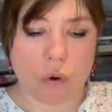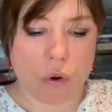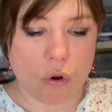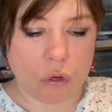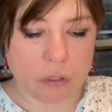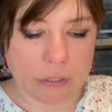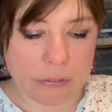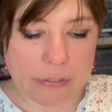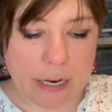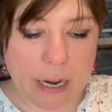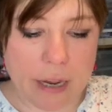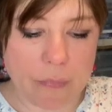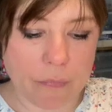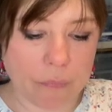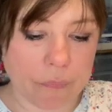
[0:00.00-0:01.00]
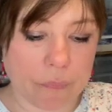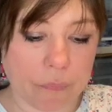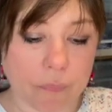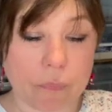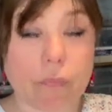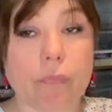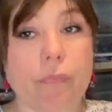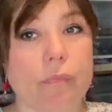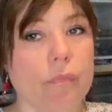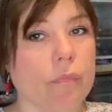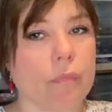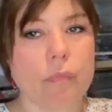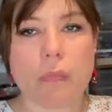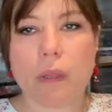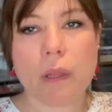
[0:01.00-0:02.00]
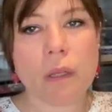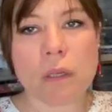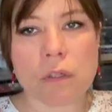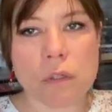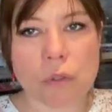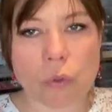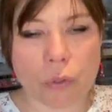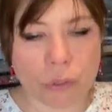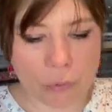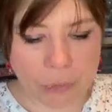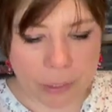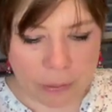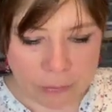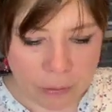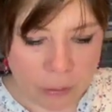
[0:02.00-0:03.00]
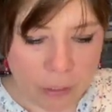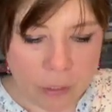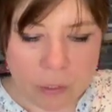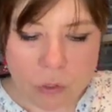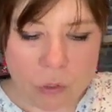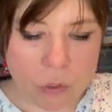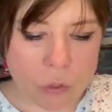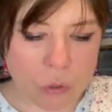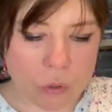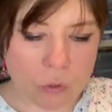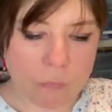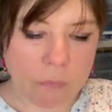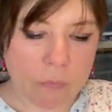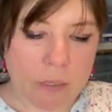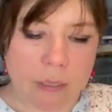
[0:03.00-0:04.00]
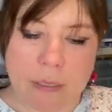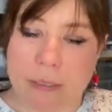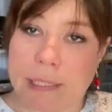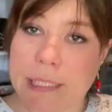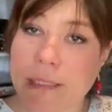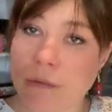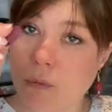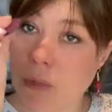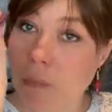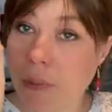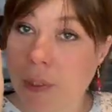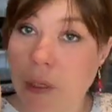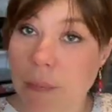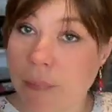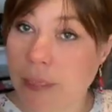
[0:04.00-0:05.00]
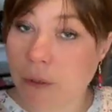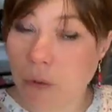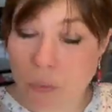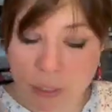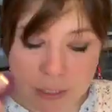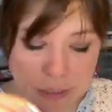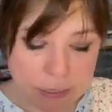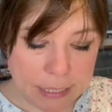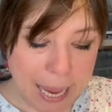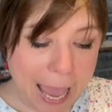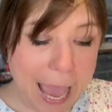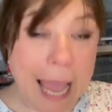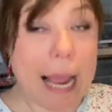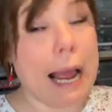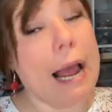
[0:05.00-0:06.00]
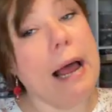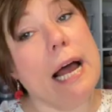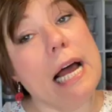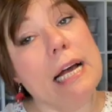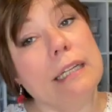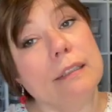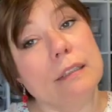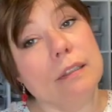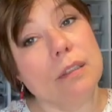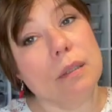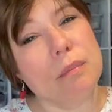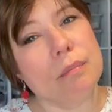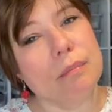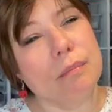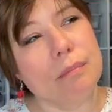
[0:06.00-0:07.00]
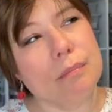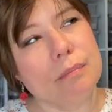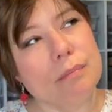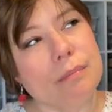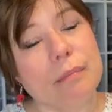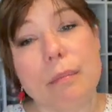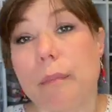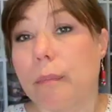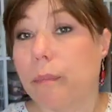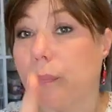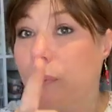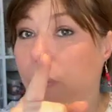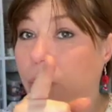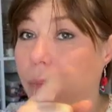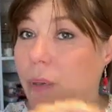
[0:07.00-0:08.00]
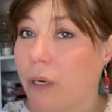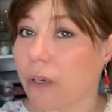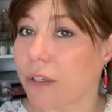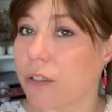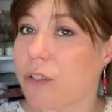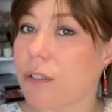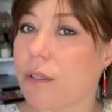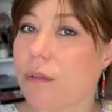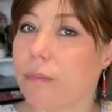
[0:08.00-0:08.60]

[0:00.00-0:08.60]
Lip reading: all the time. So annoying. So these will become earrings and bookmarks.